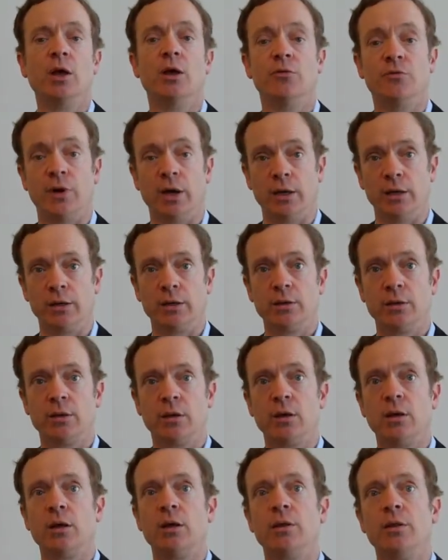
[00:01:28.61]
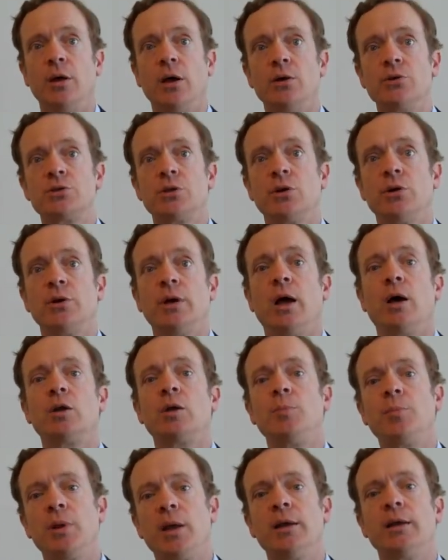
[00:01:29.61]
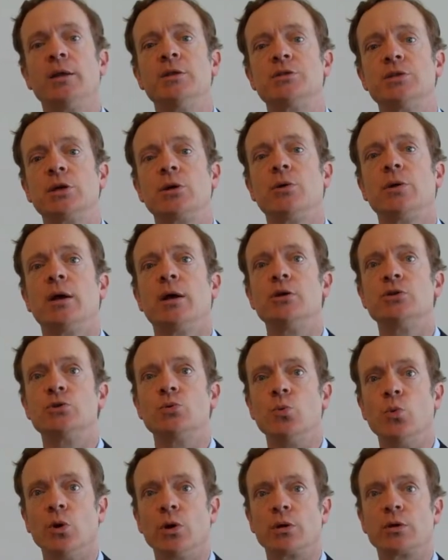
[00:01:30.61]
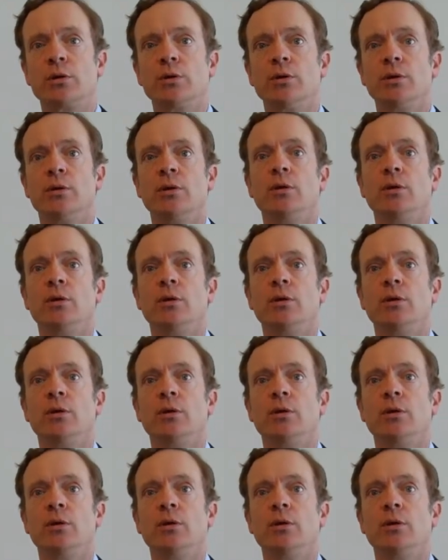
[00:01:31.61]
Finally, they also learn how to plan and synchronize the work